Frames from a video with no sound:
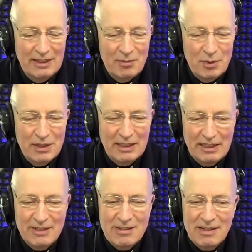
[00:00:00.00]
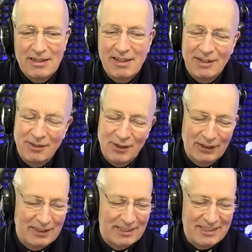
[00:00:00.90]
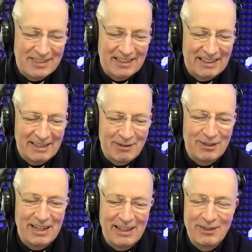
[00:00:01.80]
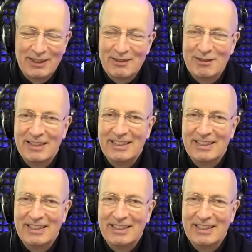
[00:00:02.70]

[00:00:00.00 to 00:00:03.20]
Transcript: But again, there's a lot of organising and a lot of gathering of